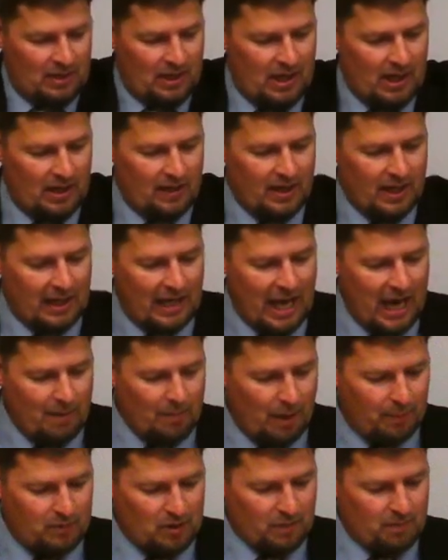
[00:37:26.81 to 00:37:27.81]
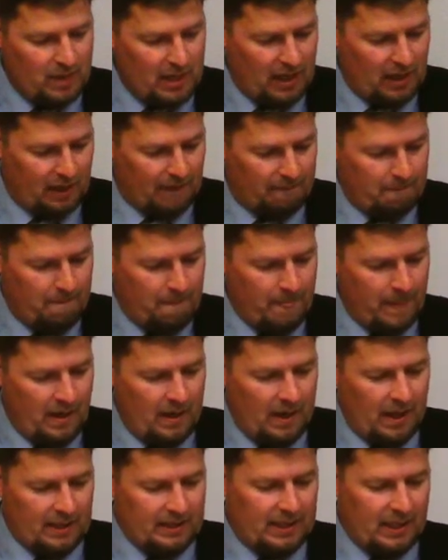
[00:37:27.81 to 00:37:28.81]
and they came up to meet him.
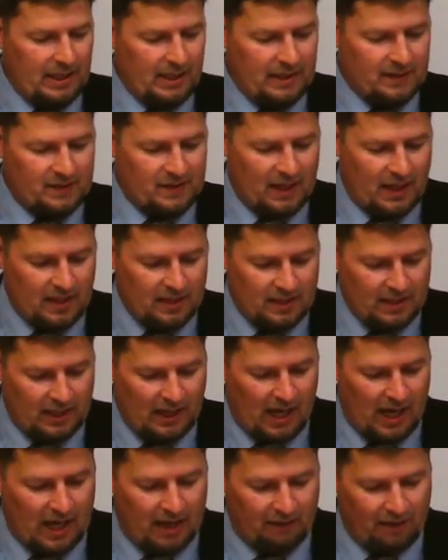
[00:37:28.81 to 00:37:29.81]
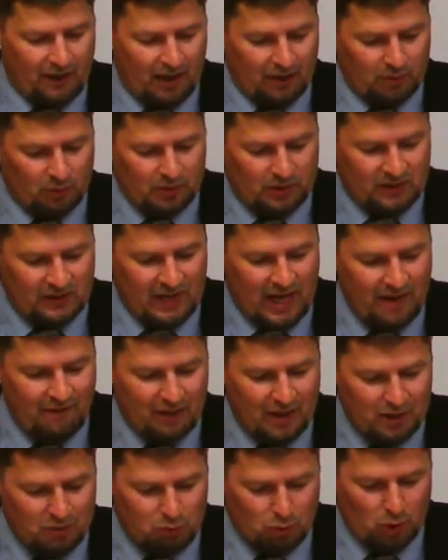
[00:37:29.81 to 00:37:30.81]
And Gideon said unto God, If thou wouldst save
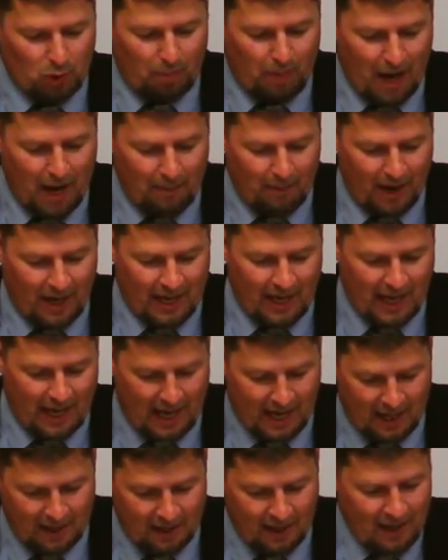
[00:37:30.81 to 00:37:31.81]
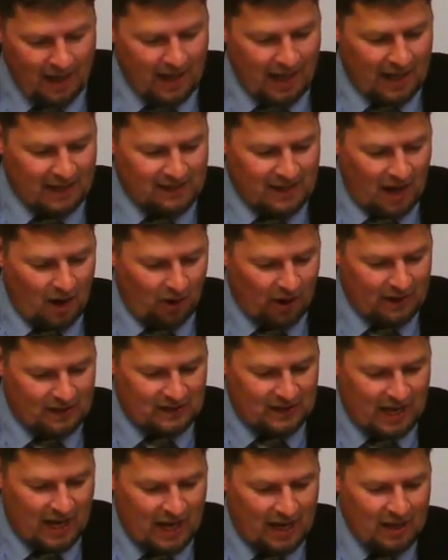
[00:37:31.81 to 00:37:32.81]
Israel by mine hand, as thou hast
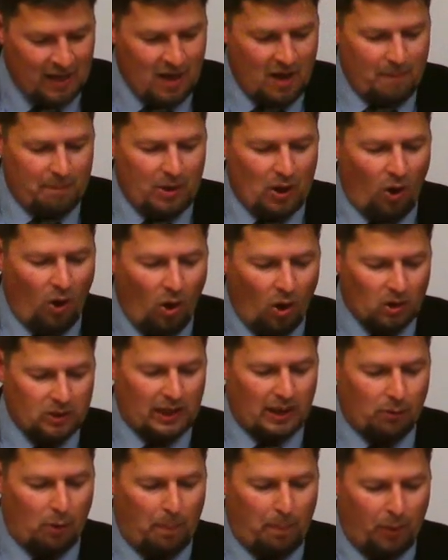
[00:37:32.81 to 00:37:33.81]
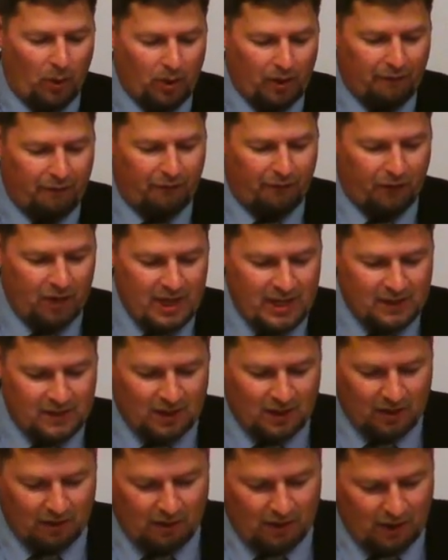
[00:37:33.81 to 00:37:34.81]
said, behold, I will put a fleece
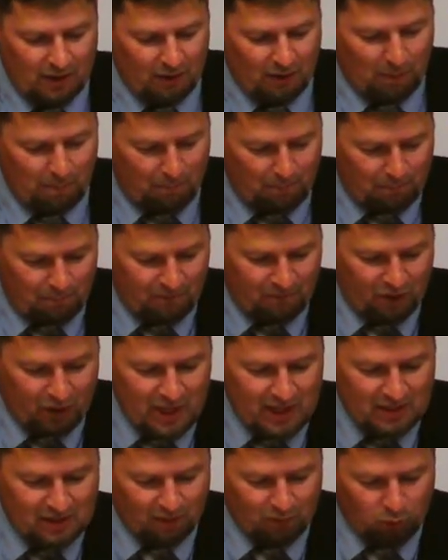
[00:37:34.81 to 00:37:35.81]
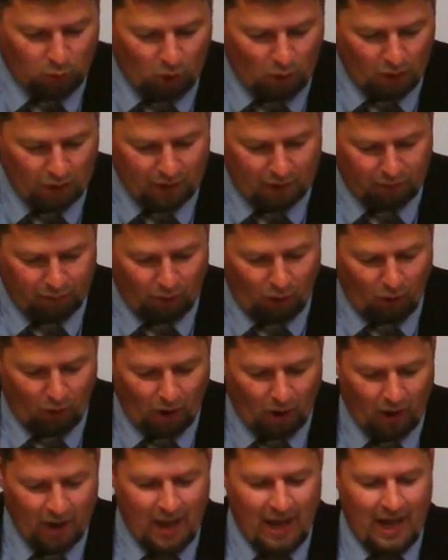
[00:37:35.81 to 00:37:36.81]
in the fleece of wool on the
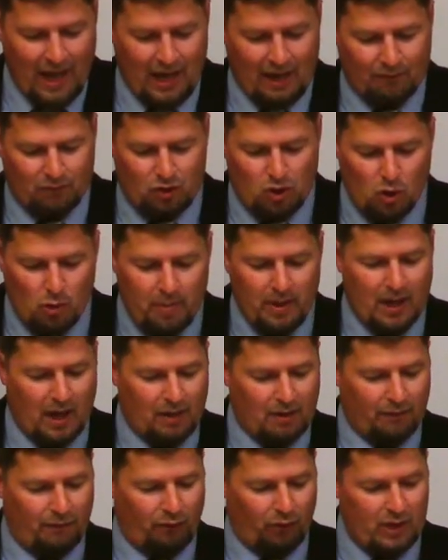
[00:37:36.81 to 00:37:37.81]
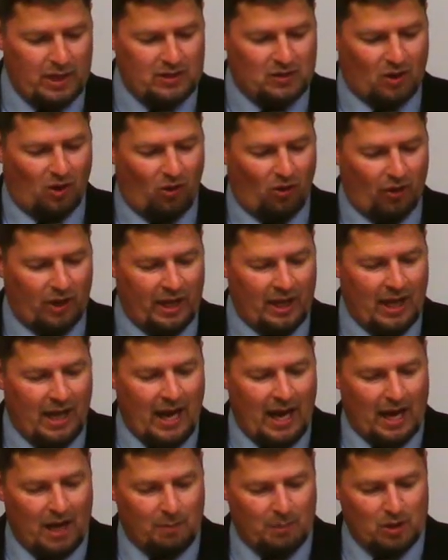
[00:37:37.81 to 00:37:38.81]
floor, and if dew be on the fleece only,
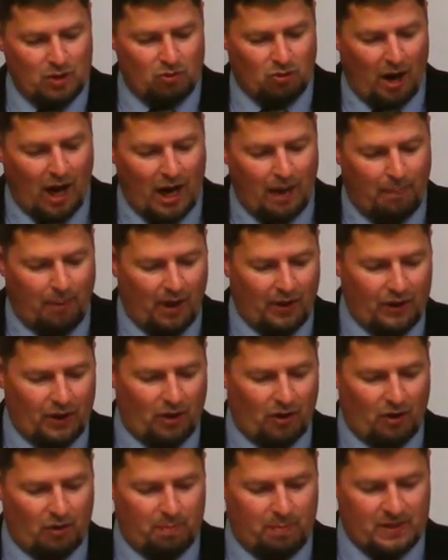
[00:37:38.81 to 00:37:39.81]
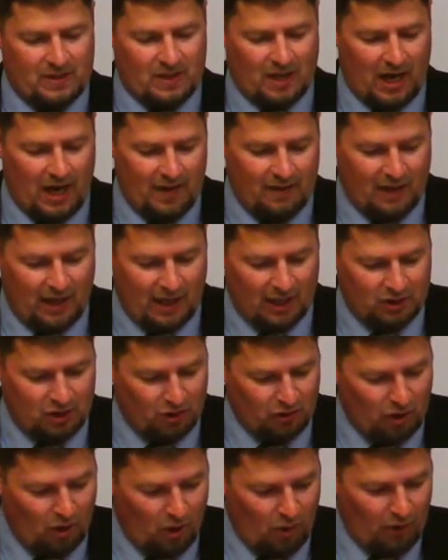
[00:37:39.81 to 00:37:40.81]
and it be dry upon the earth beside, then I shall
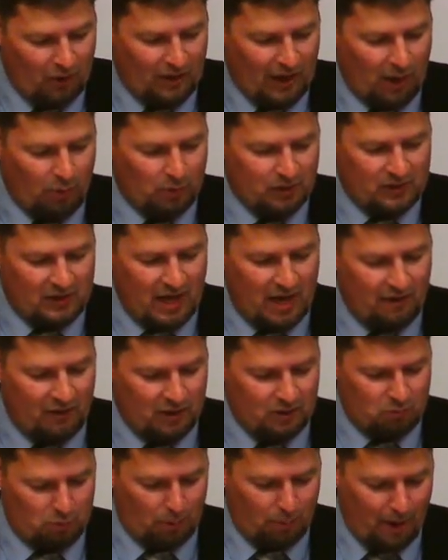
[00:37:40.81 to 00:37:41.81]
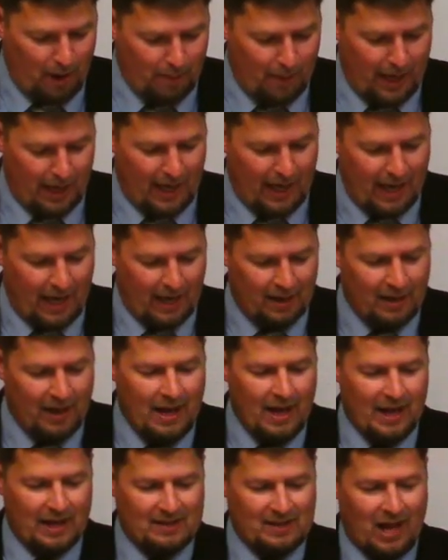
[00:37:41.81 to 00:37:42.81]
know that thou wilt save Israel by mine hand,
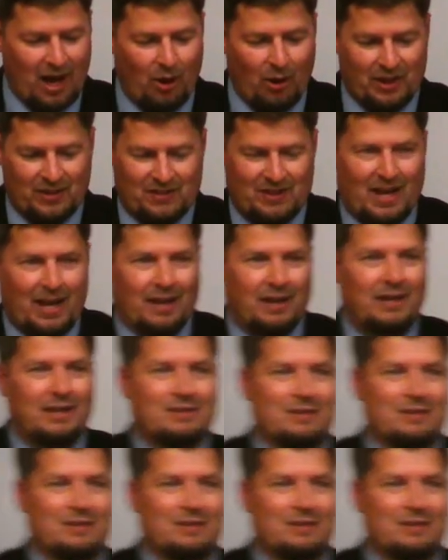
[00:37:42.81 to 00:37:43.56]
as thou hast said. He's